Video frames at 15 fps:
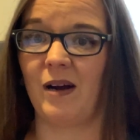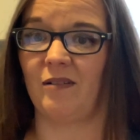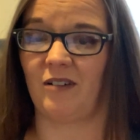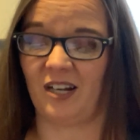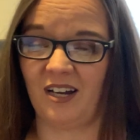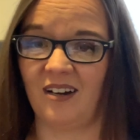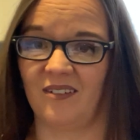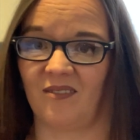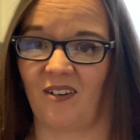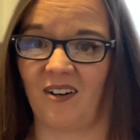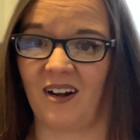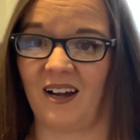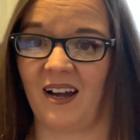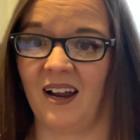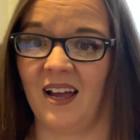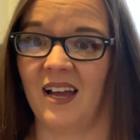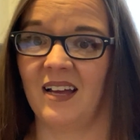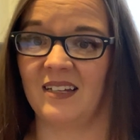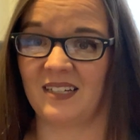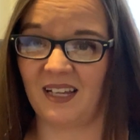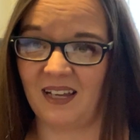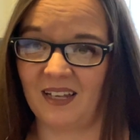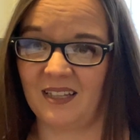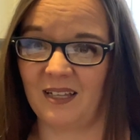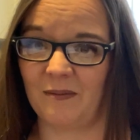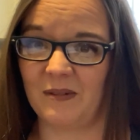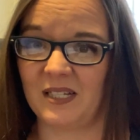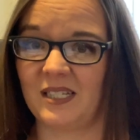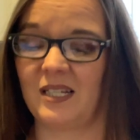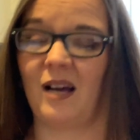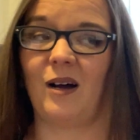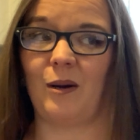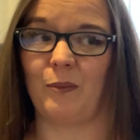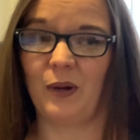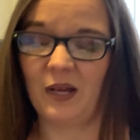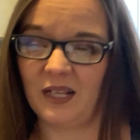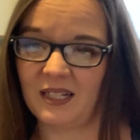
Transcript: recovery to get them to stop,